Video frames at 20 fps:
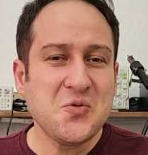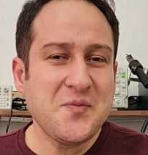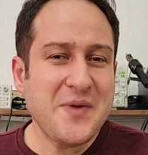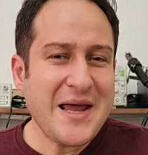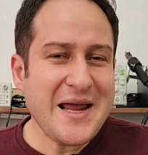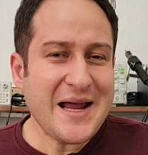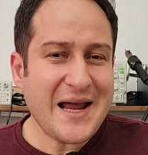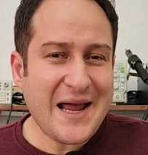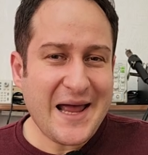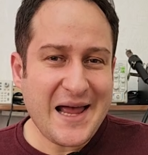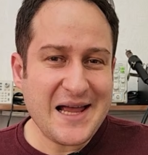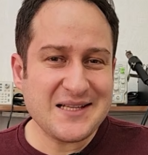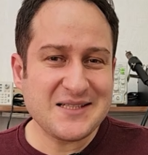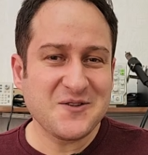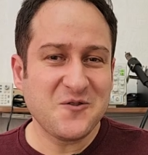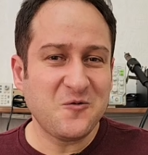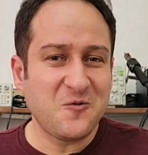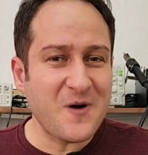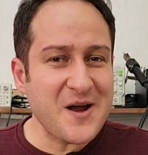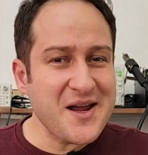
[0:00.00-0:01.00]
may ask
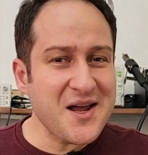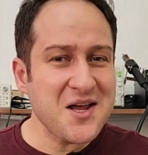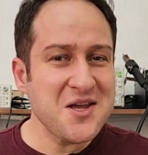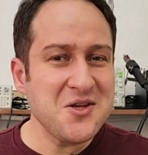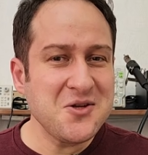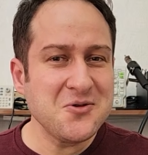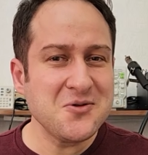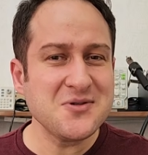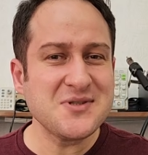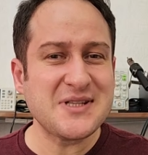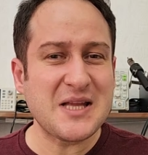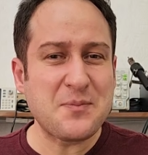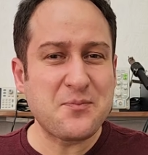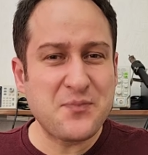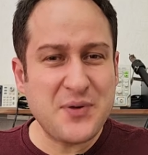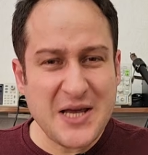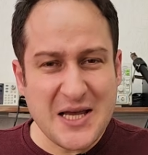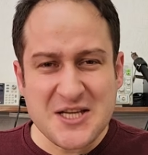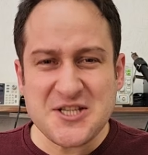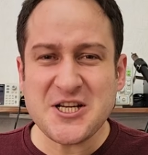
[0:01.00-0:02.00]
why I use the
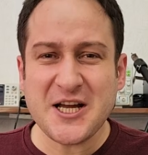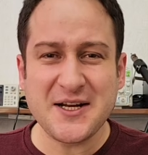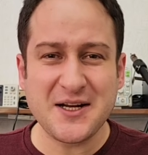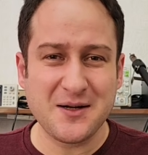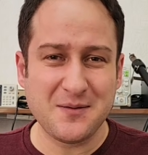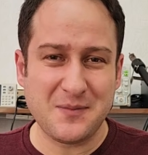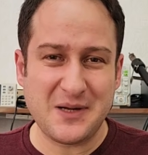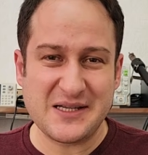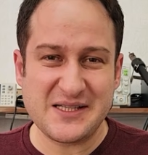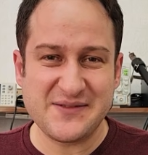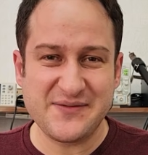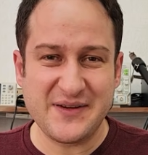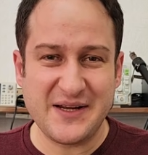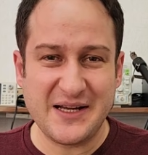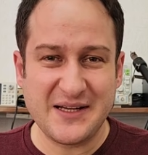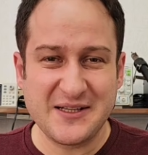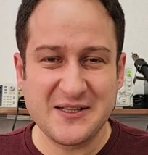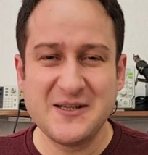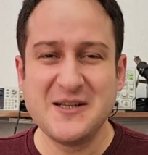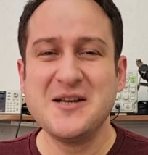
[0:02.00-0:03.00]
P-channel
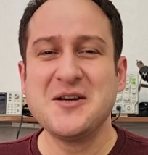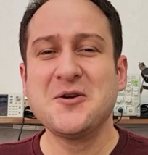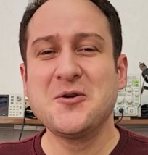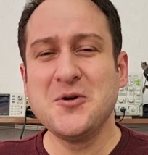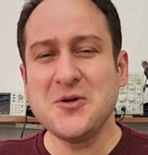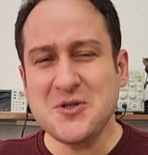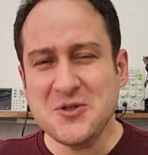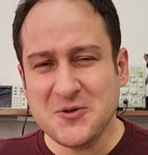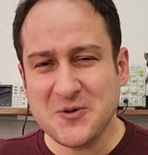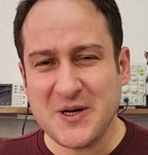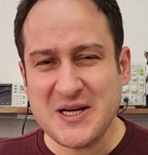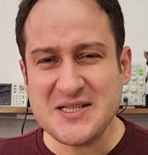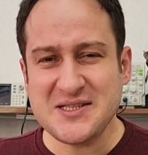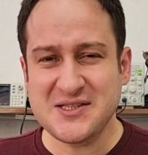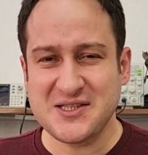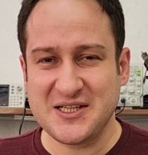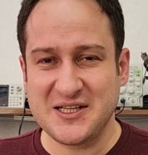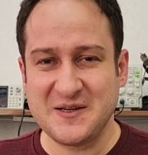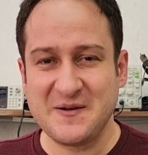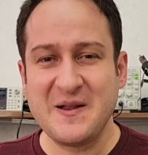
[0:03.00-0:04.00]
MOSFET. Good
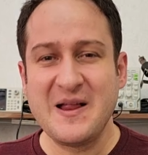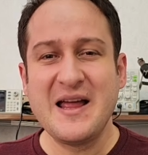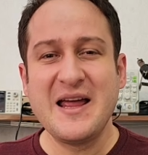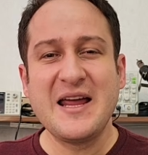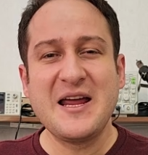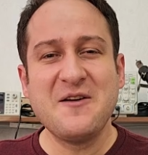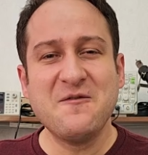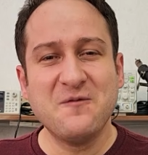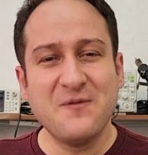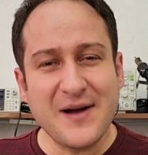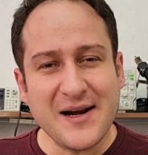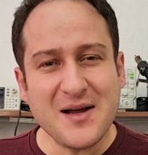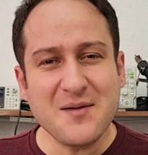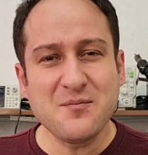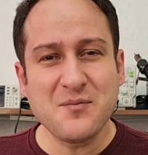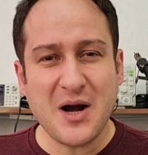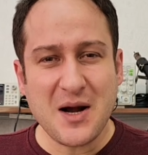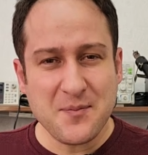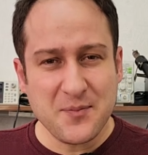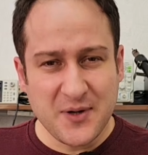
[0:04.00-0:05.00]
question. In one of
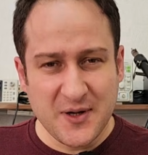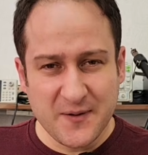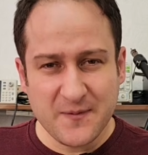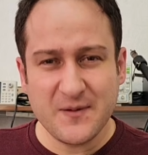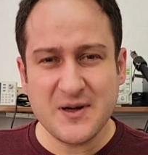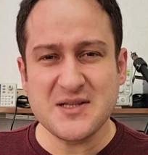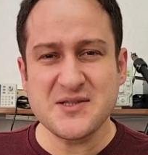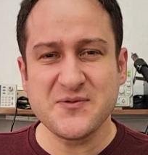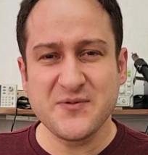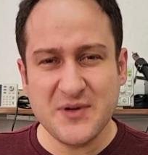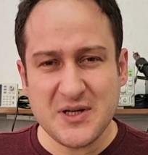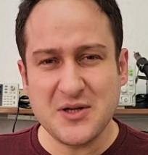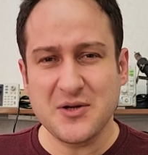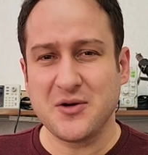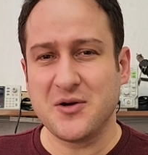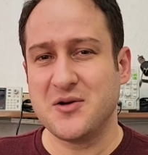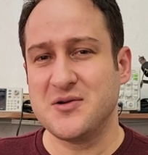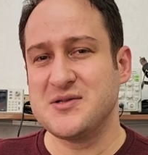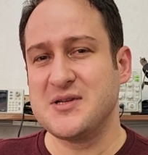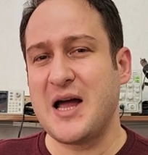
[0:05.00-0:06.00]
my previous
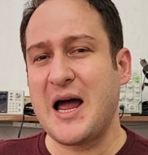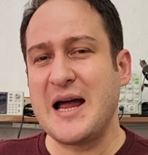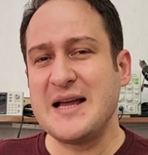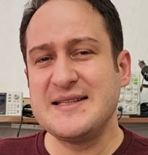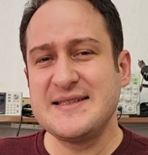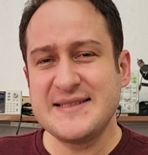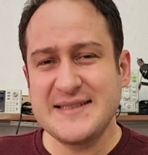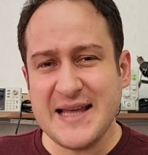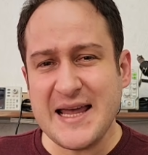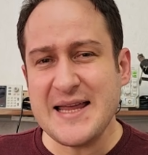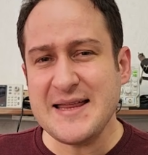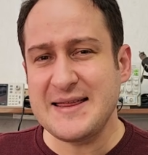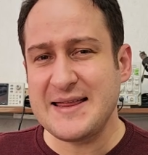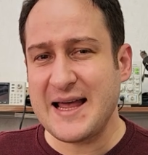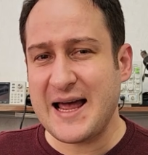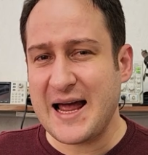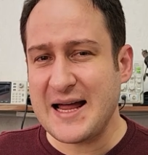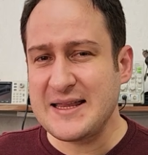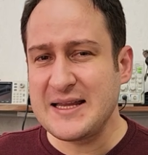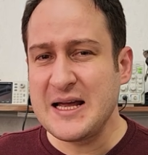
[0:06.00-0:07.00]
videos, I said
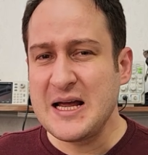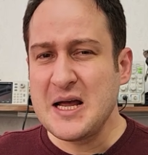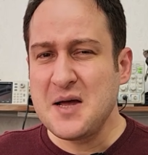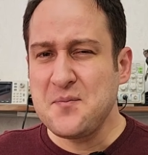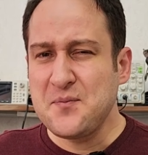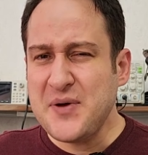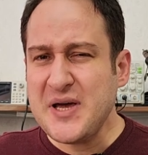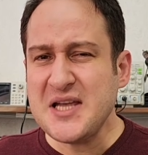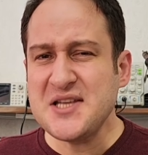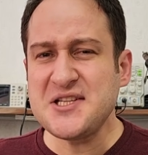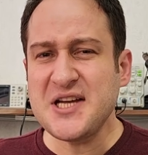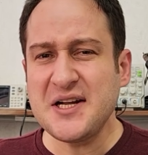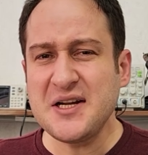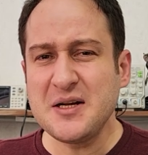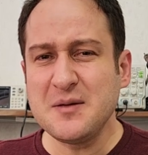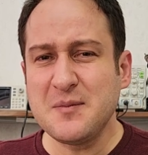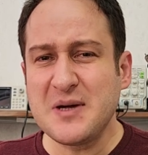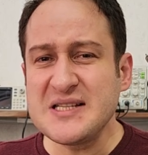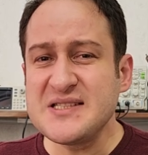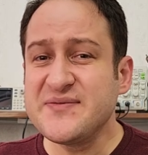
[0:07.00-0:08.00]
that P-channel
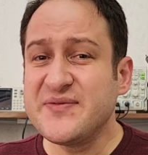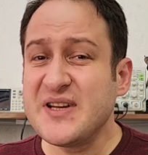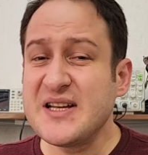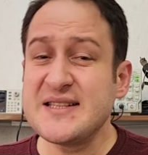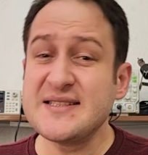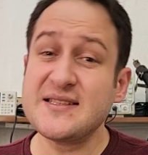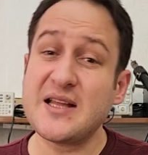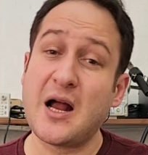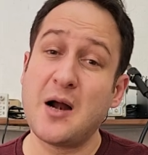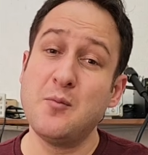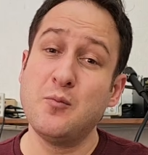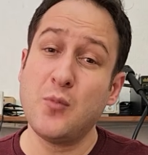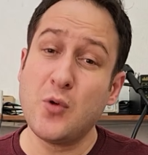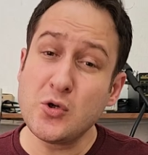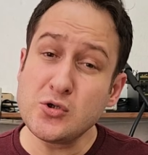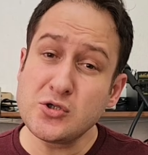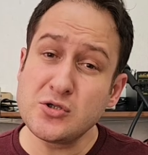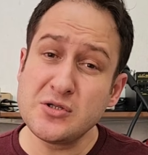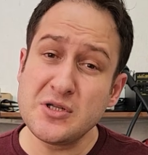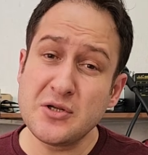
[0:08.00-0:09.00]
MOSFETs are
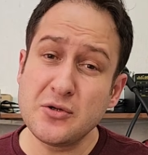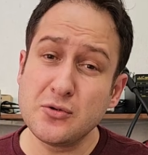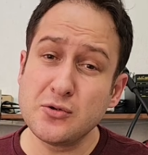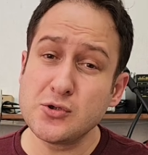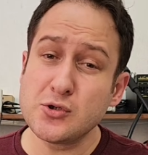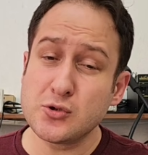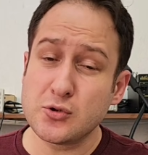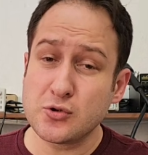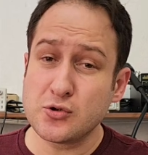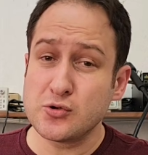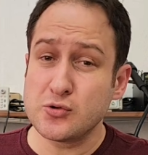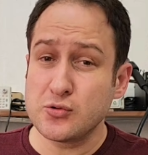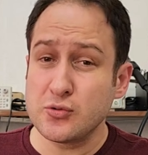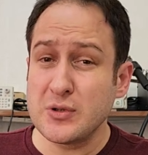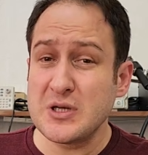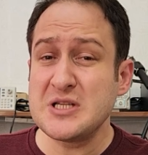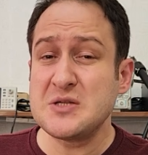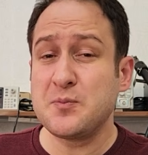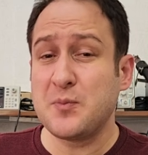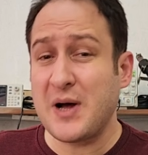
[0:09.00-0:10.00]
mostly used to
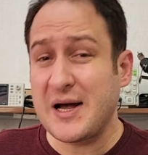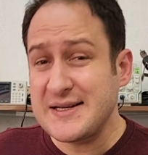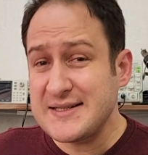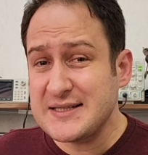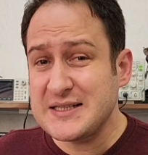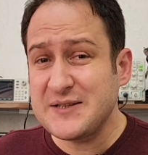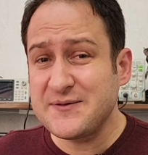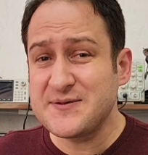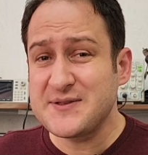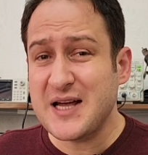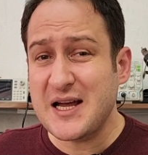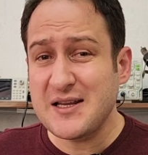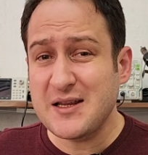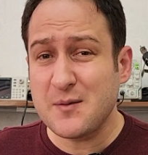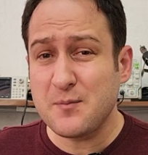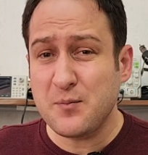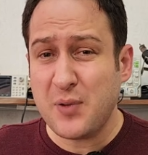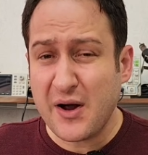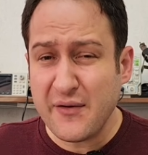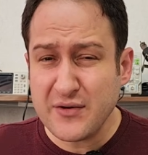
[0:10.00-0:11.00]
switch positive side
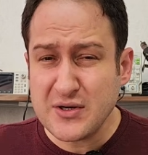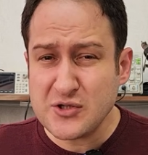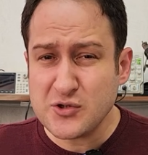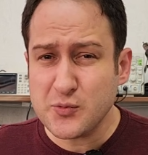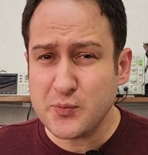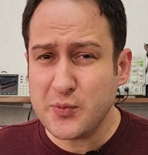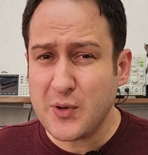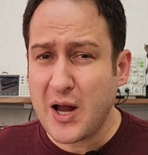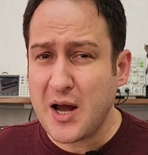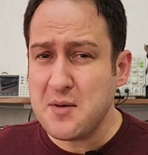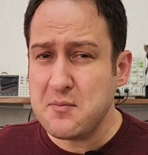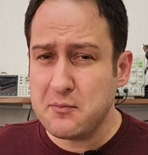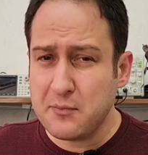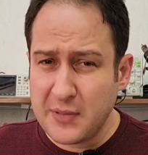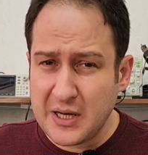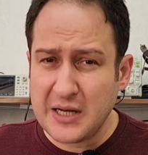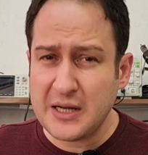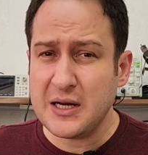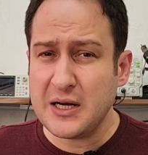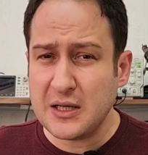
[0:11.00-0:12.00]
of power supply,
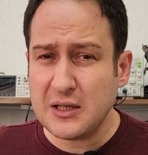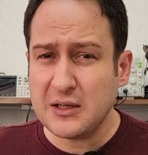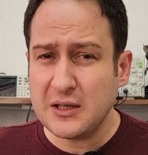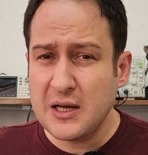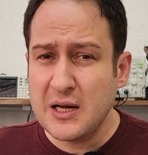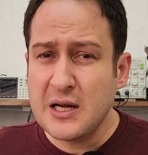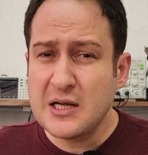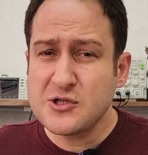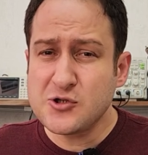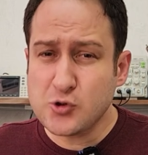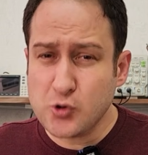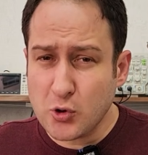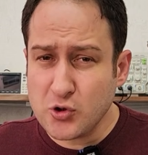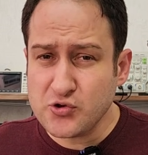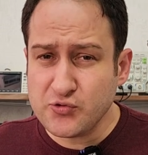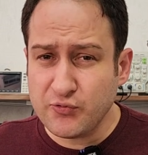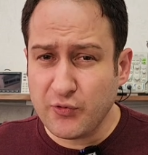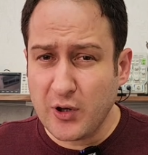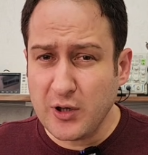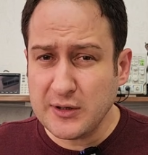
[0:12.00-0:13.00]
meaning source
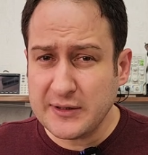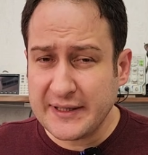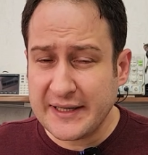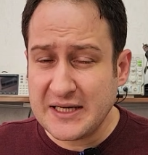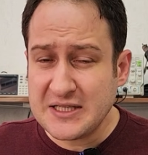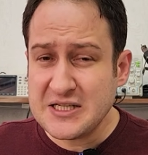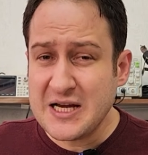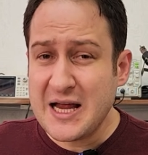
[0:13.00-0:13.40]
voltage,